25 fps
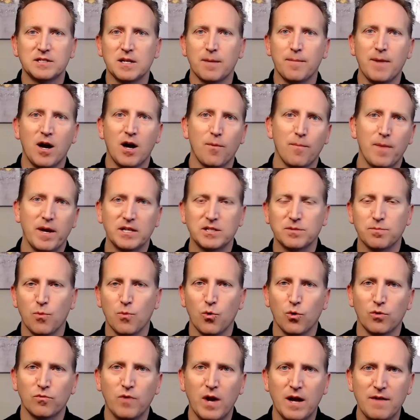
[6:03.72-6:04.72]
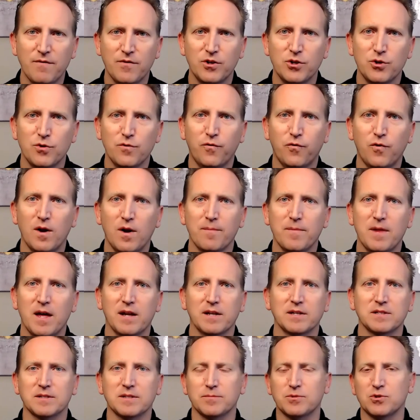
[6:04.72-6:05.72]
somehow makes more revenue from
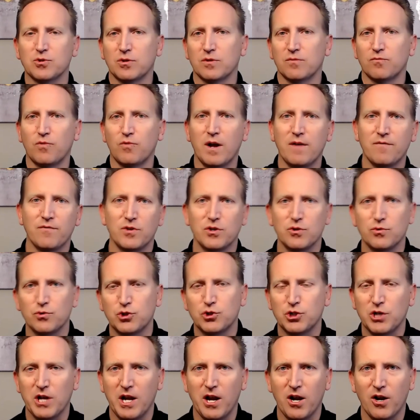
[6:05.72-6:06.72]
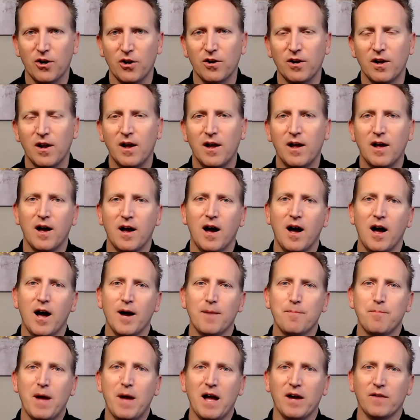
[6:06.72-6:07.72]
that and some sort of revenue share
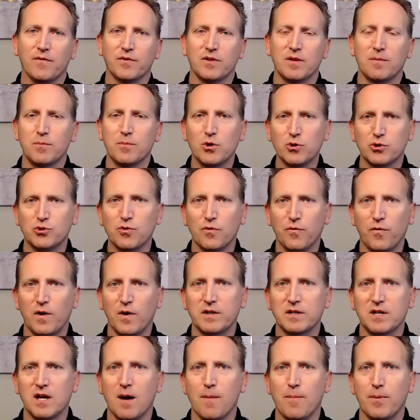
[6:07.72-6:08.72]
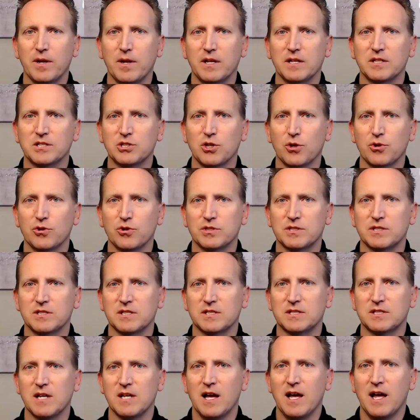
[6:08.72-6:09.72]
back from the mutual fund company, and so there's
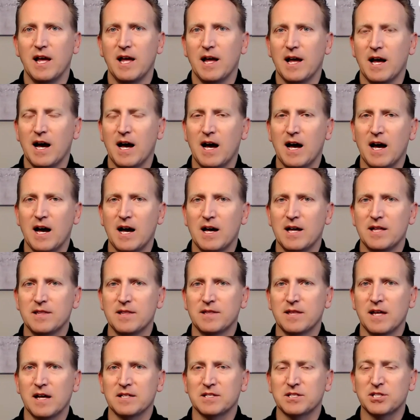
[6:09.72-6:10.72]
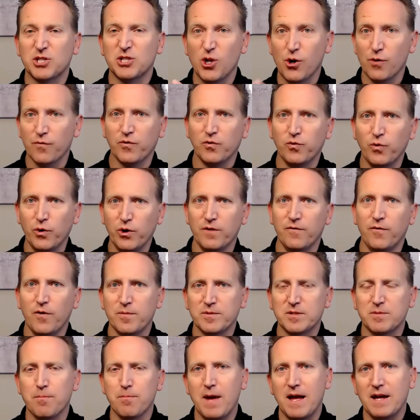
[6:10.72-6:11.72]
this that self-clearing firm
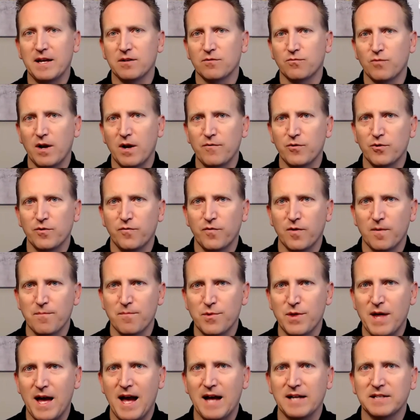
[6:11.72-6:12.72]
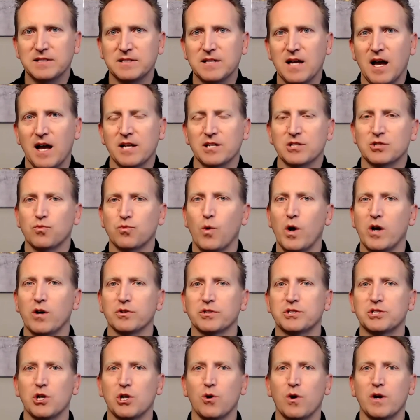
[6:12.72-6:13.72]
is making revenue from that side as well.
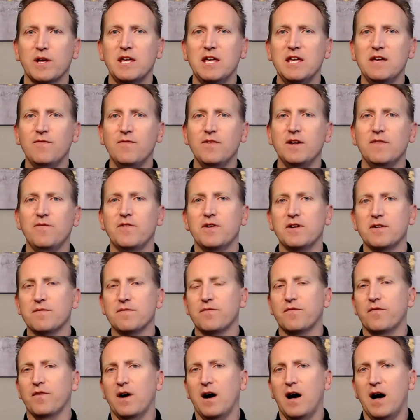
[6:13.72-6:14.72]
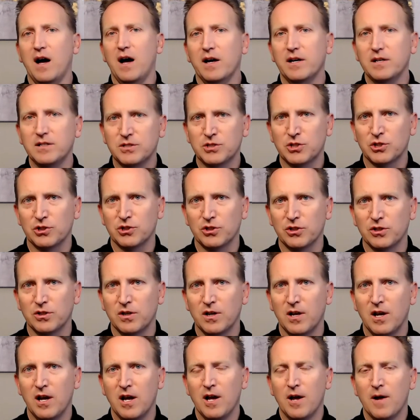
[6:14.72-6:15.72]
So even if an
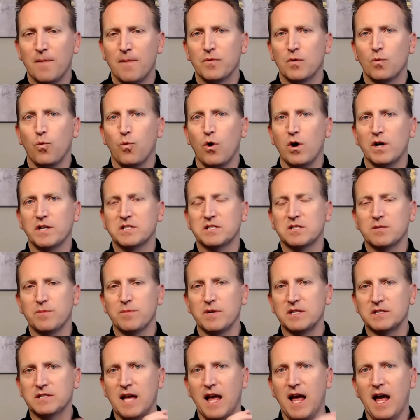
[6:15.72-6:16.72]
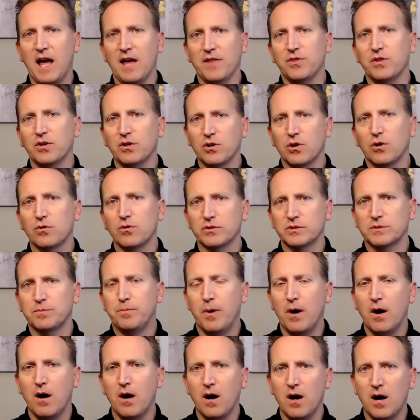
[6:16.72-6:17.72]
advisor wants to be as ethical as
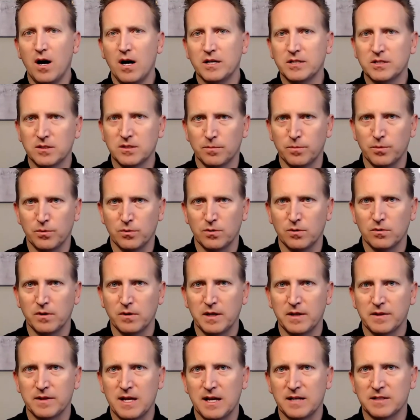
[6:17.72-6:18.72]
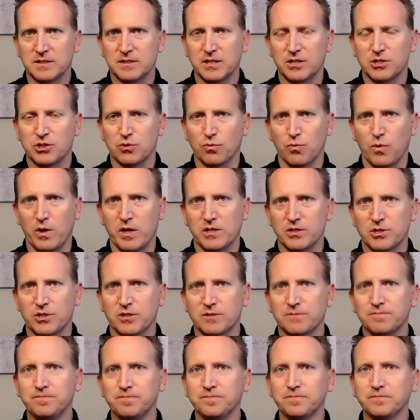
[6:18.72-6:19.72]
possible in that
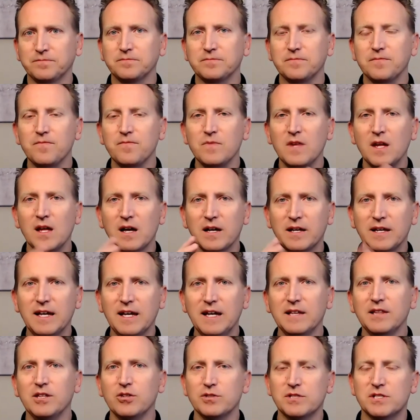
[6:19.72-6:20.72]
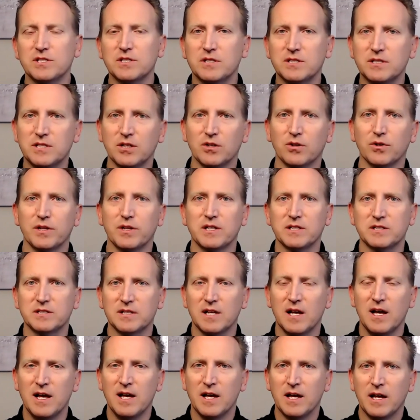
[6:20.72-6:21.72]
situation, again, there's still
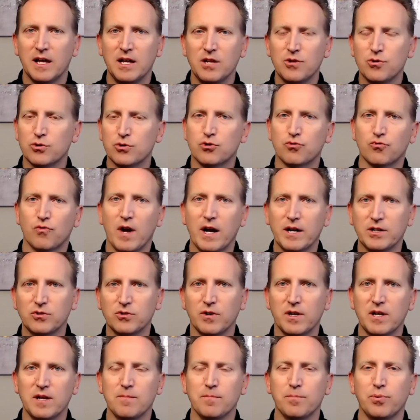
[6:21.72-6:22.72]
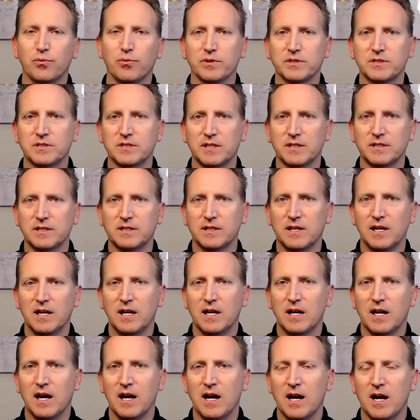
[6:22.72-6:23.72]
this either direct or implicit
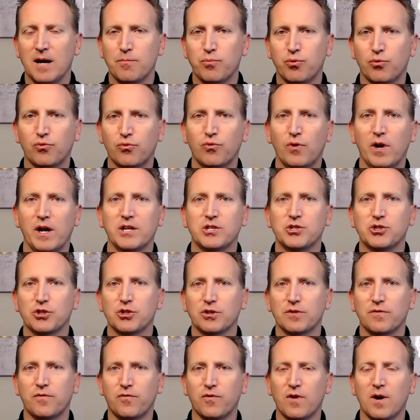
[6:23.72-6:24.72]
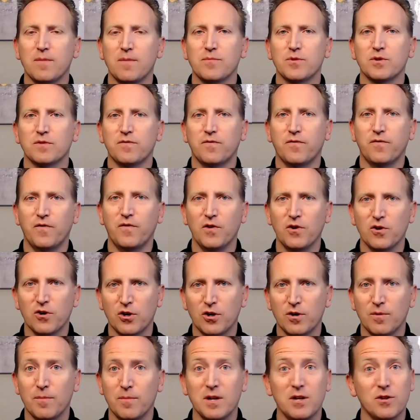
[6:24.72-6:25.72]
pressure from the
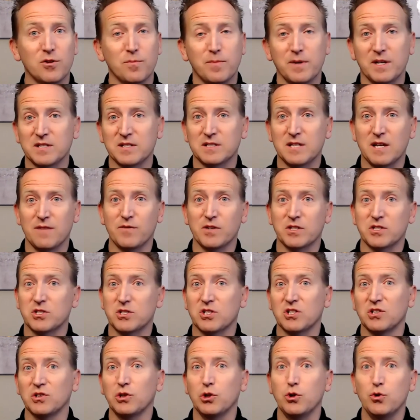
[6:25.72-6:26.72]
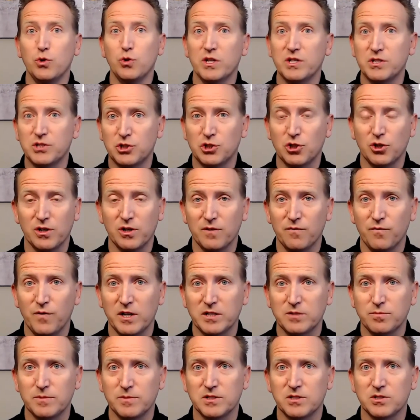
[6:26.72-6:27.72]
firm, either because they've excluded certain
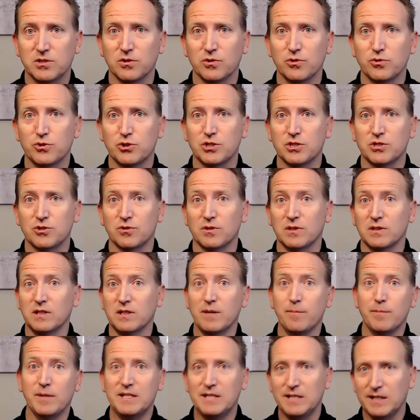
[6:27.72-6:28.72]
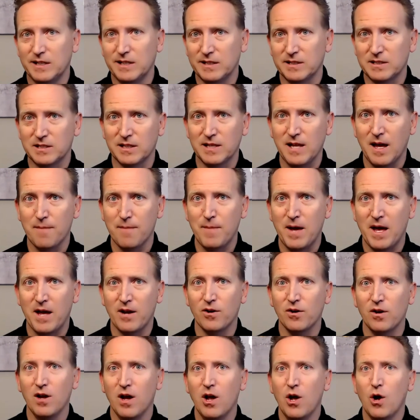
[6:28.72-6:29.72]
investment solutions or limited it to that
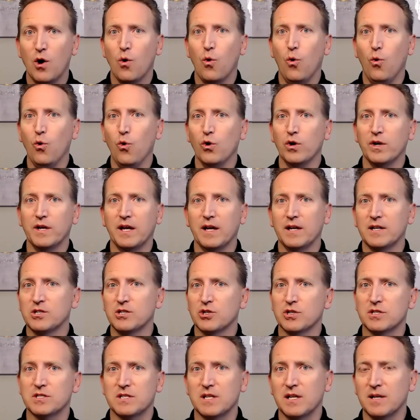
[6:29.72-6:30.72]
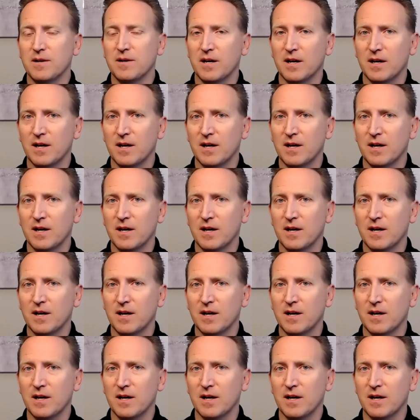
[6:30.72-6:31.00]
matter, or again, just